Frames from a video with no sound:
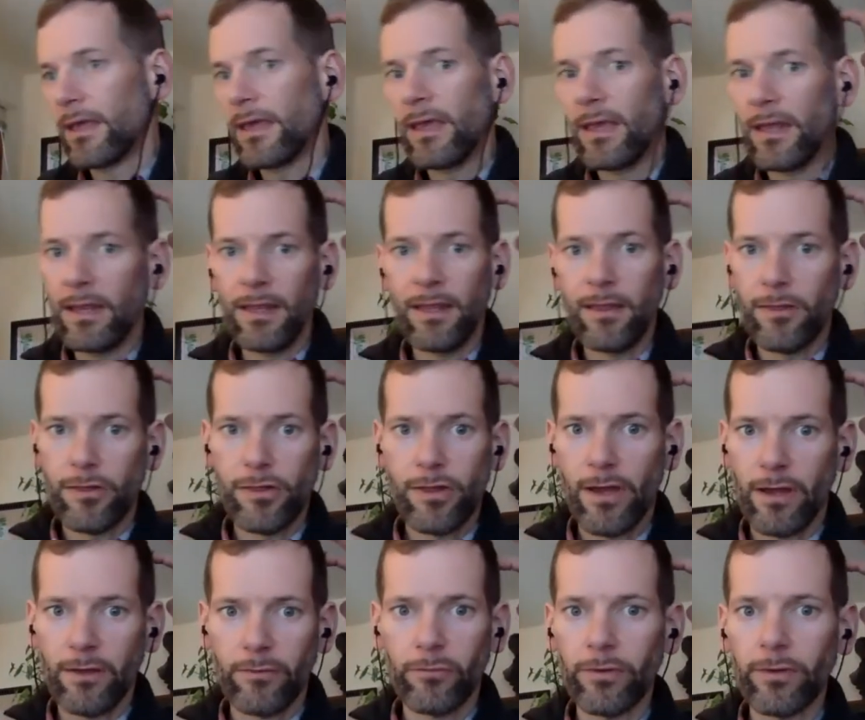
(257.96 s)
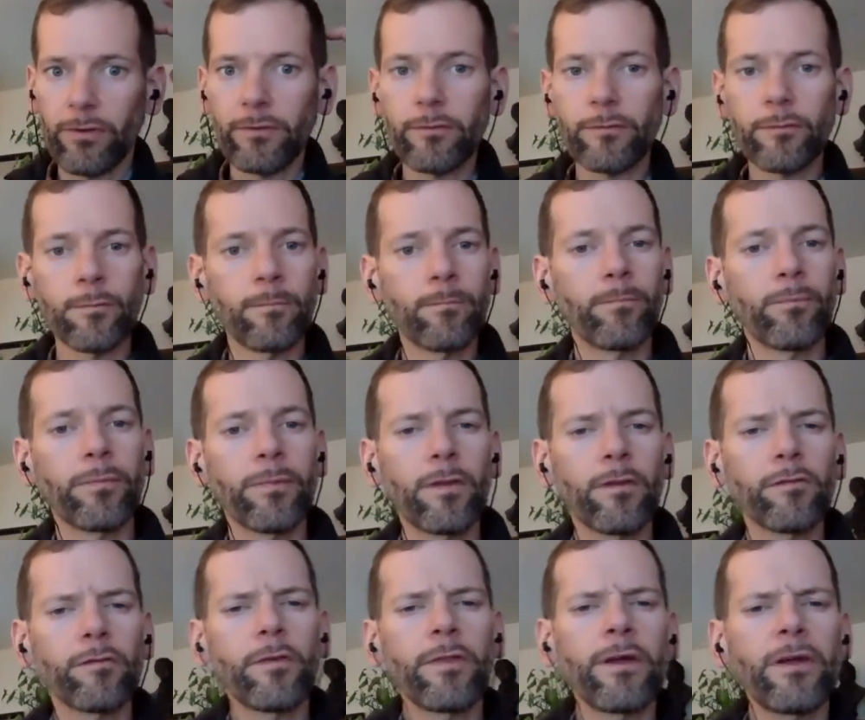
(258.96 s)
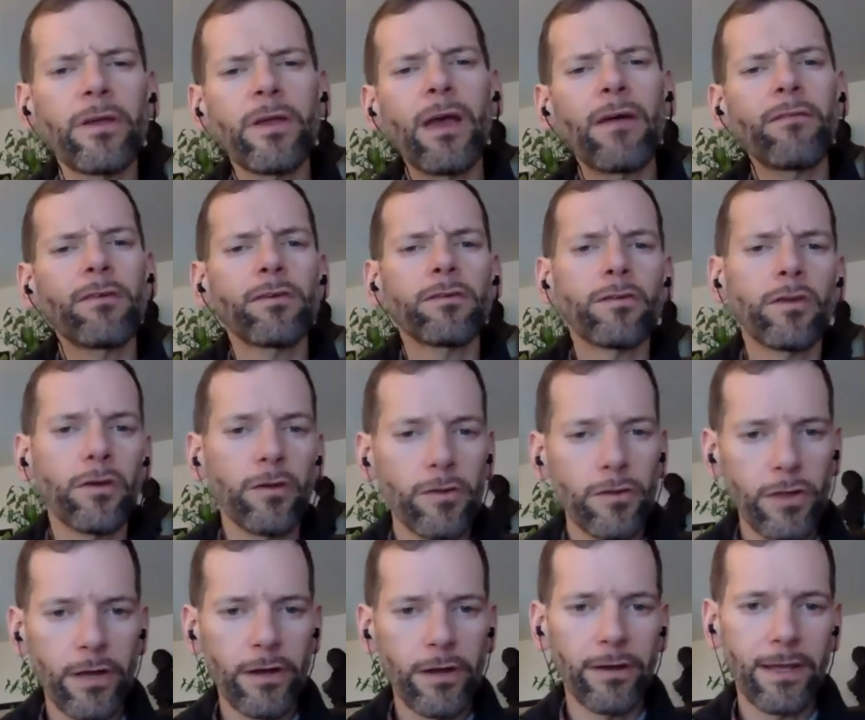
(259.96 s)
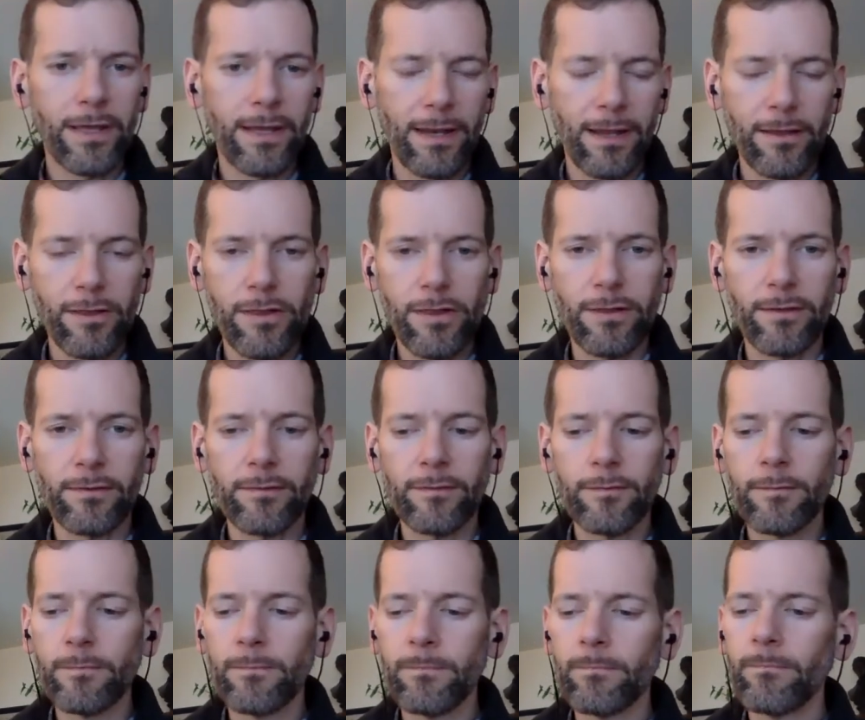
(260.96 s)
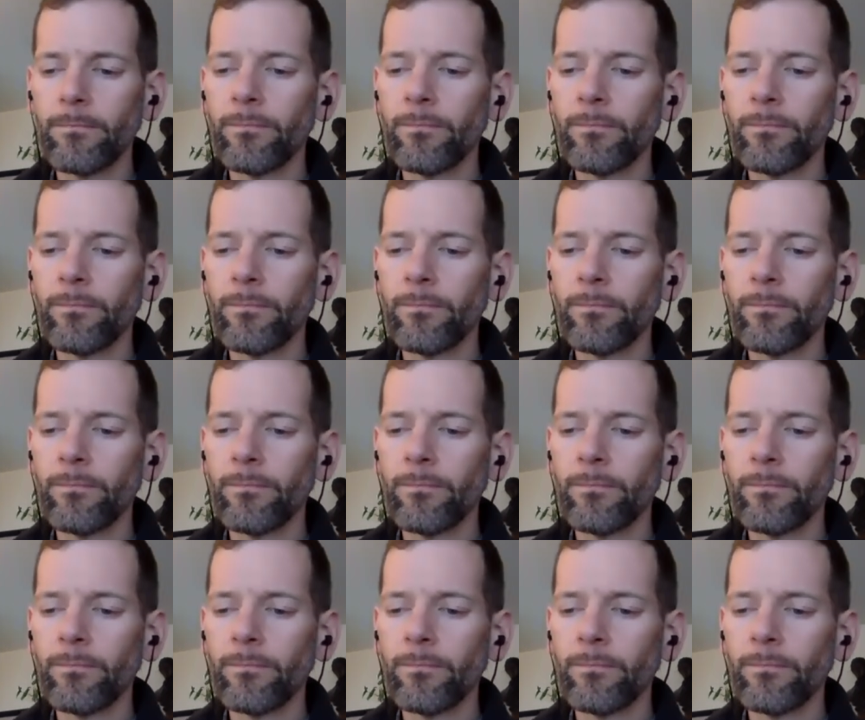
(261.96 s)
it in genres. So there you have your tertiary connections.